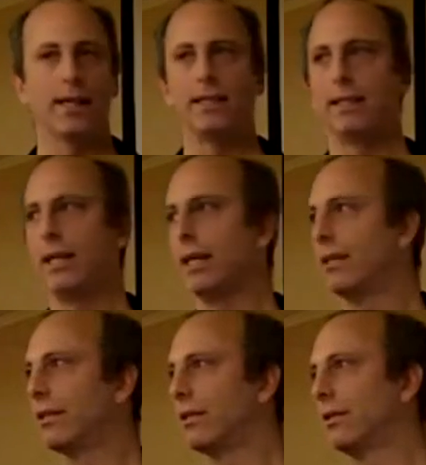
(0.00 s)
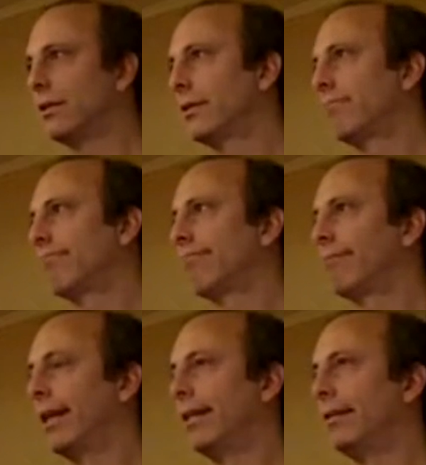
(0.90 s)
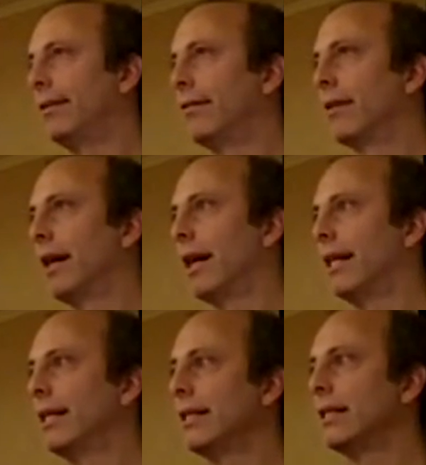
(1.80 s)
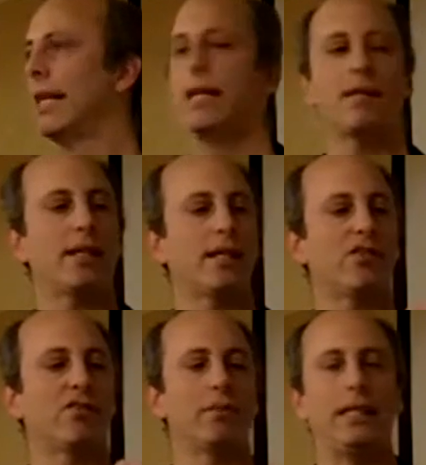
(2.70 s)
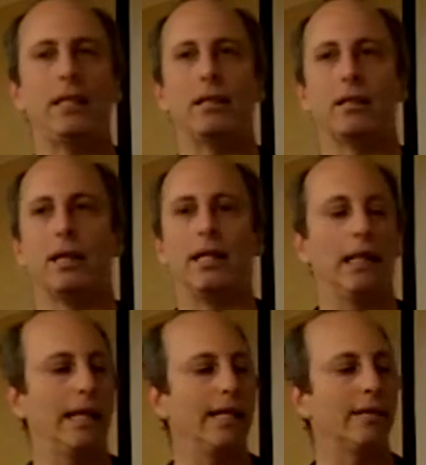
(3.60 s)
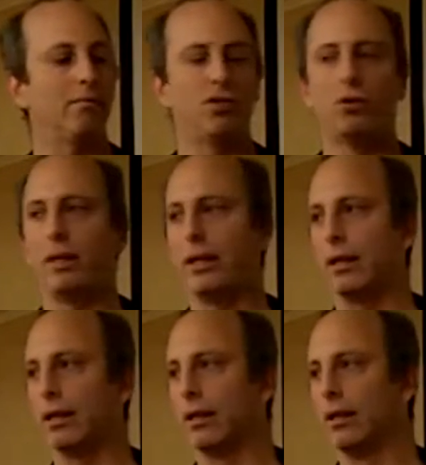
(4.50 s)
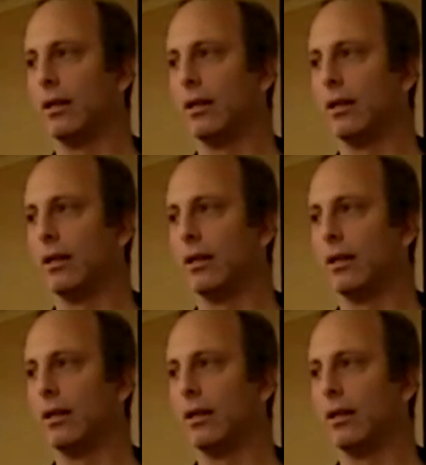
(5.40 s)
let's say there's, I don't know, I can take things from here and link them to here.